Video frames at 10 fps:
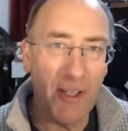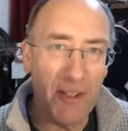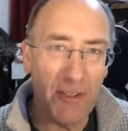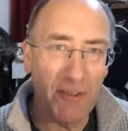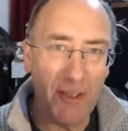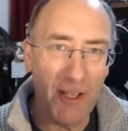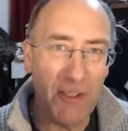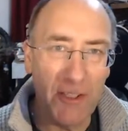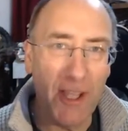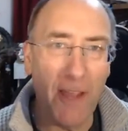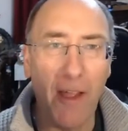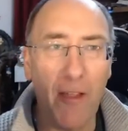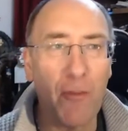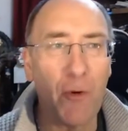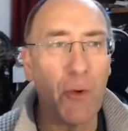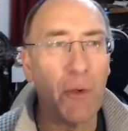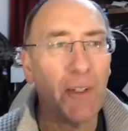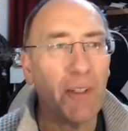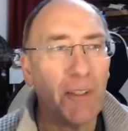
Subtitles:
Let's get that through.